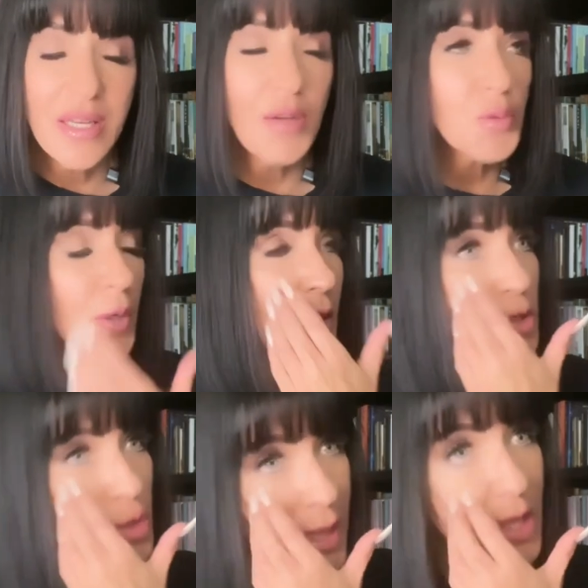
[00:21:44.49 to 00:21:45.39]
I was working
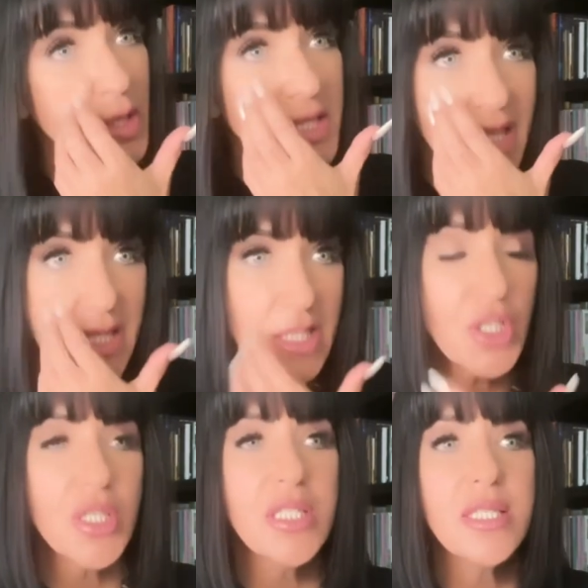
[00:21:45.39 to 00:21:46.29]
with trainers,
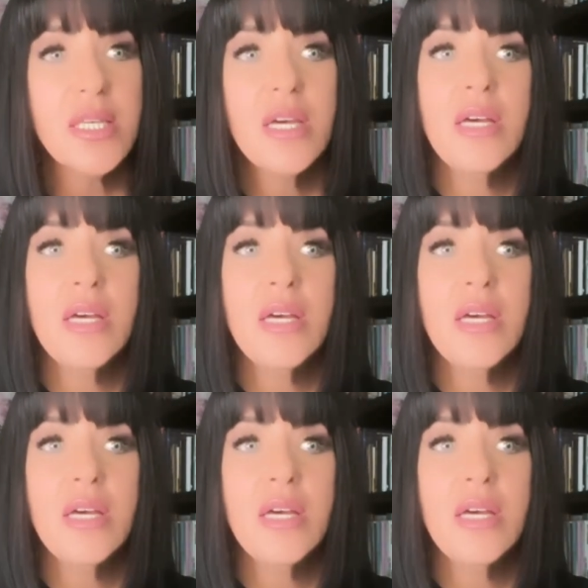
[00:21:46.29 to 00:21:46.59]
dietitians,